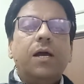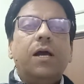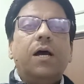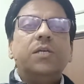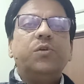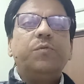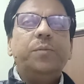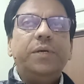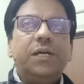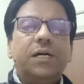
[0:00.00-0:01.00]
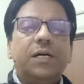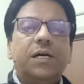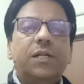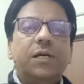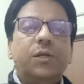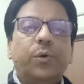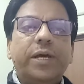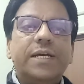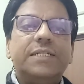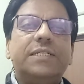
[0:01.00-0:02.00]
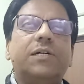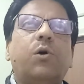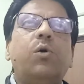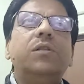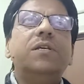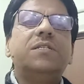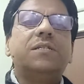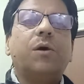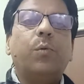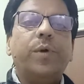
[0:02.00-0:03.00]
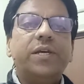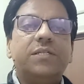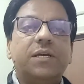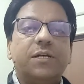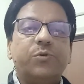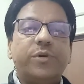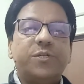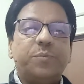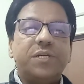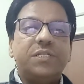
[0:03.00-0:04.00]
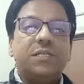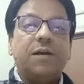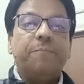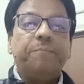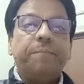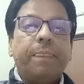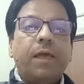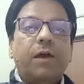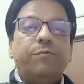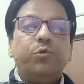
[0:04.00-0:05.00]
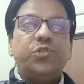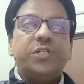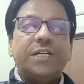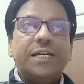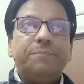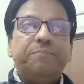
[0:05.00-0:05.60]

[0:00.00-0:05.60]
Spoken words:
So we'll be looking at all these ways to express future time.